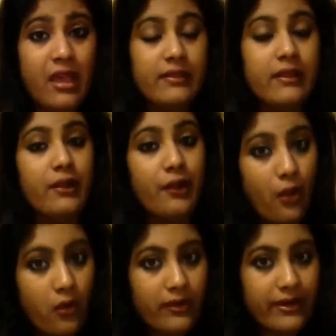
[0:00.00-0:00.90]
the
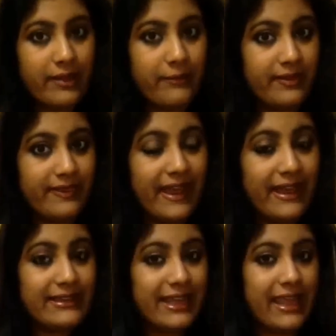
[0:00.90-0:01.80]
long name in
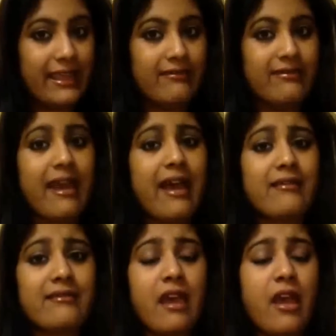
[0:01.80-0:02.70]
that case
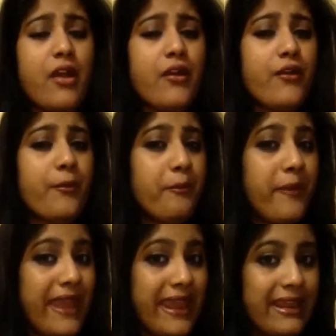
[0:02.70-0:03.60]
has
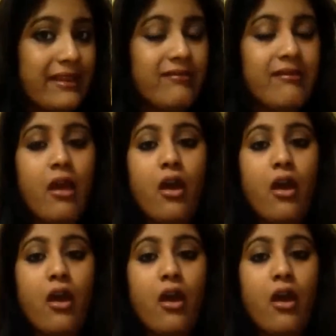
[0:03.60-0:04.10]
repeats